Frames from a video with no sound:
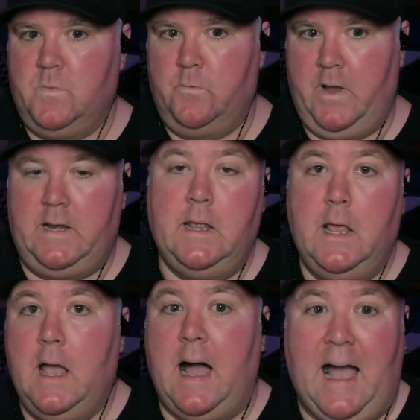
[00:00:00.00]
Right?
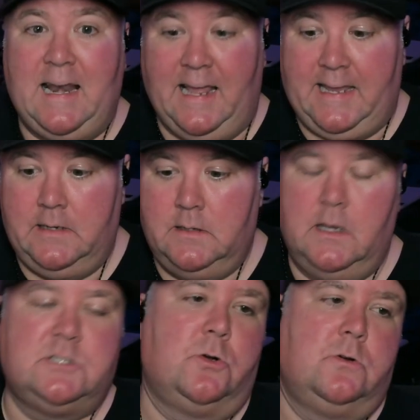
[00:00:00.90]
I like it.
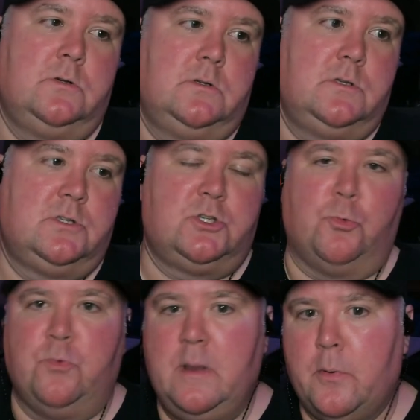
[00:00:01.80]
So
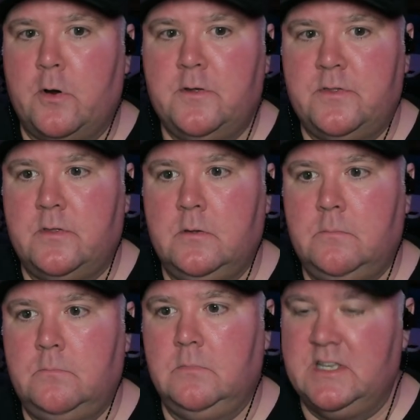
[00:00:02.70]
Rebirth,
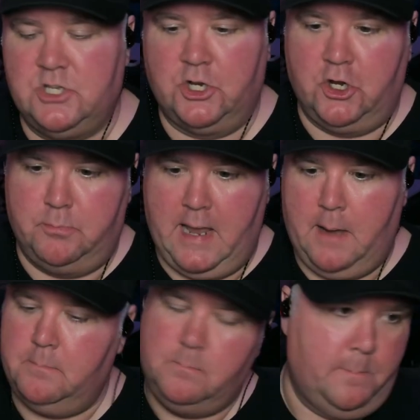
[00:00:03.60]
is it a good
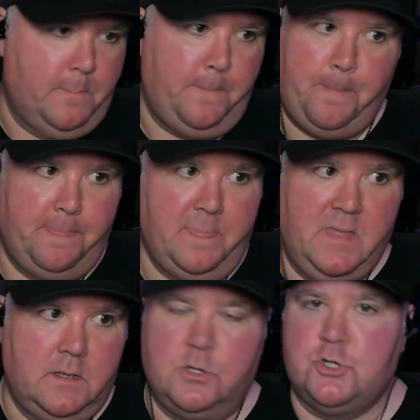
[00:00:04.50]
map?
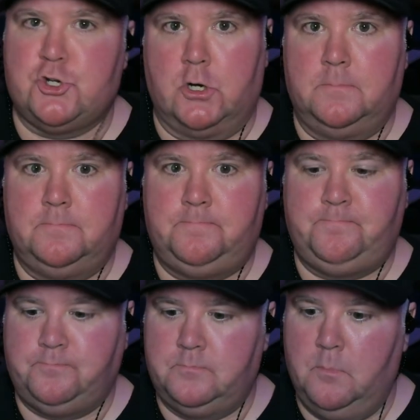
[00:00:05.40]
Sure.
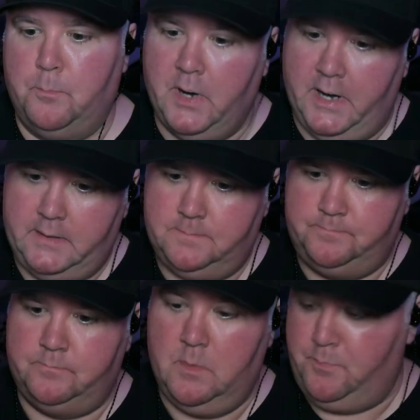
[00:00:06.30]
But
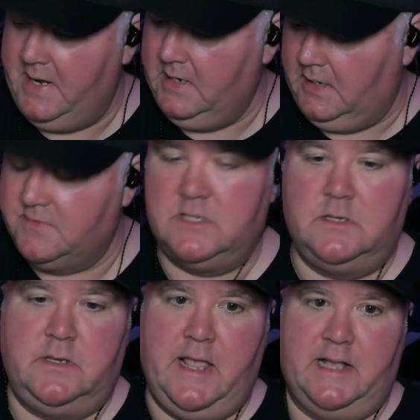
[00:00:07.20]
Pete loves it?
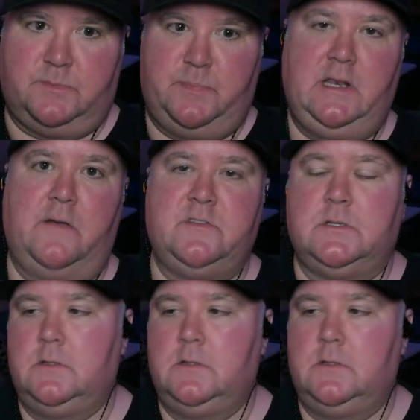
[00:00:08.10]
Yes, Pete loves it.